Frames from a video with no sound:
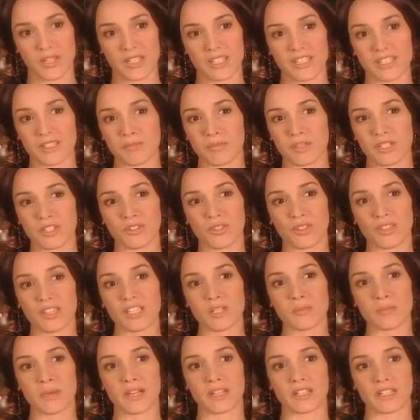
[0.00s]
But you
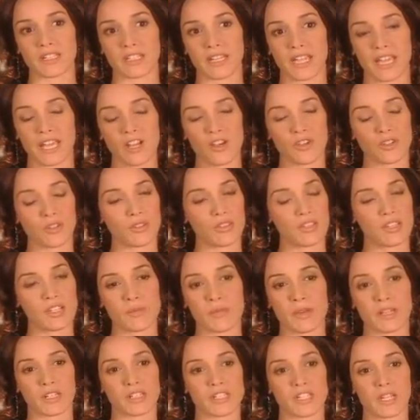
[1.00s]
think about it now, you
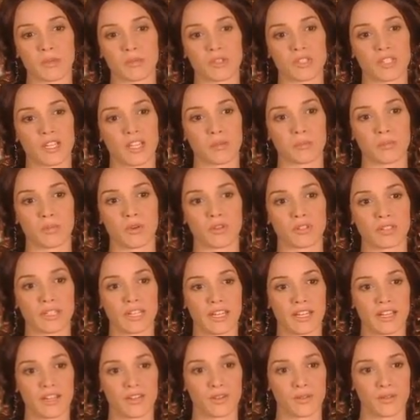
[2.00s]
think about a debutante ball
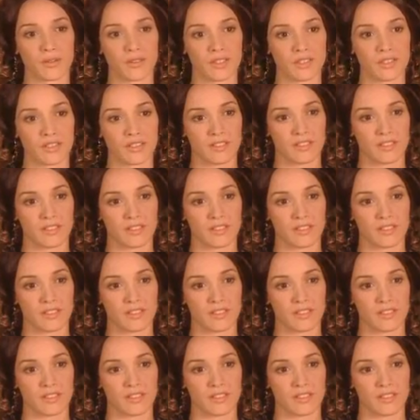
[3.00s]
now,